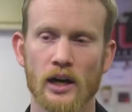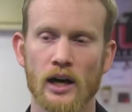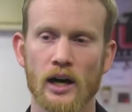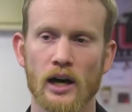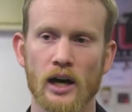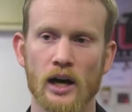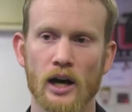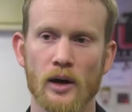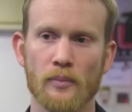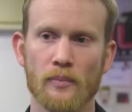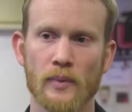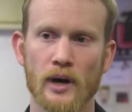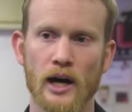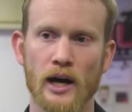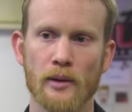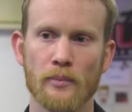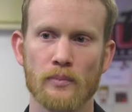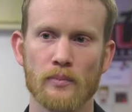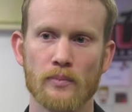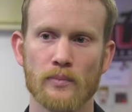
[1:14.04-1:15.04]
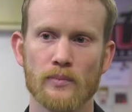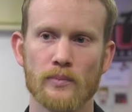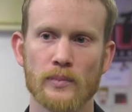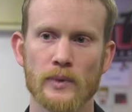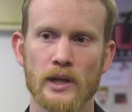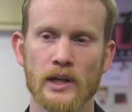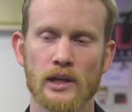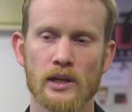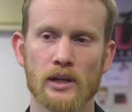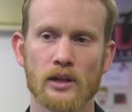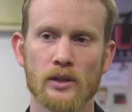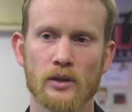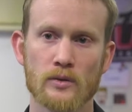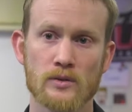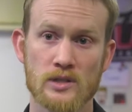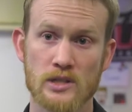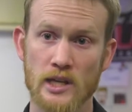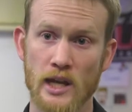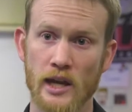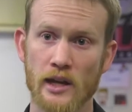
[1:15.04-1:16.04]
I'm hitting
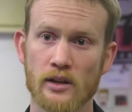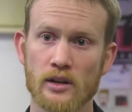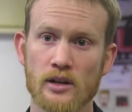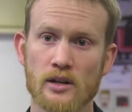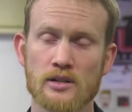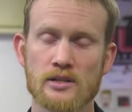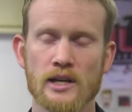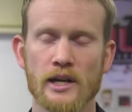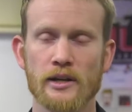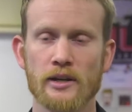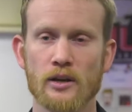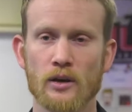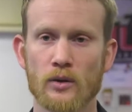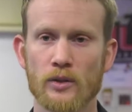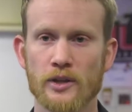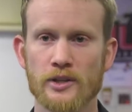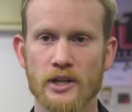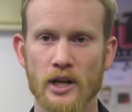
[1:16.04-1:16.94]
those standards, I know the